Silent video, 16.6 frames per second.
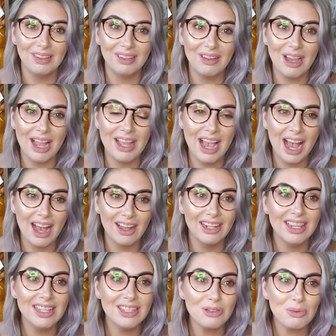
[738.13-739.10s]
had
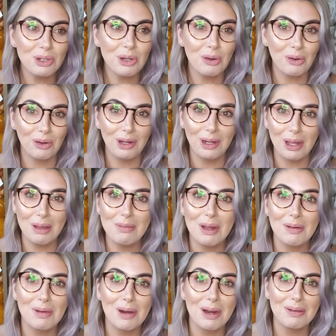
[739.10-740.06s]
this recurring
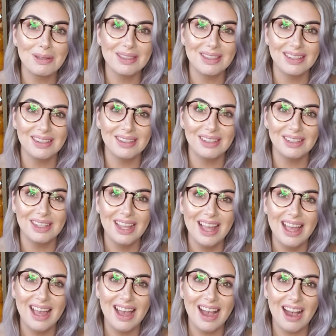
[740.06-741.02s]
nightmare when I was little
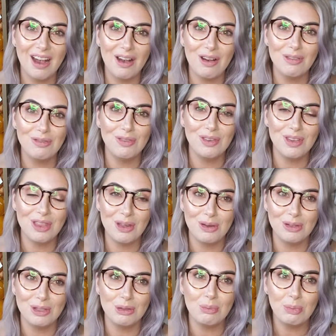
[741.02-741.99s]
of
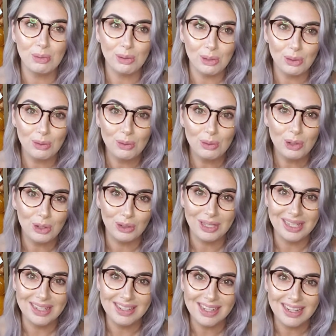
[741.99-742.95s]
those blue
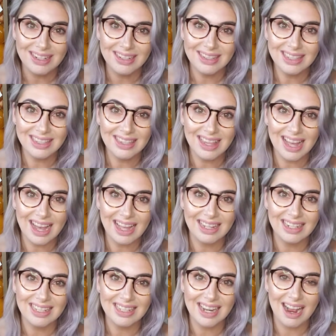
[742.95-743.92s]
cookie tins that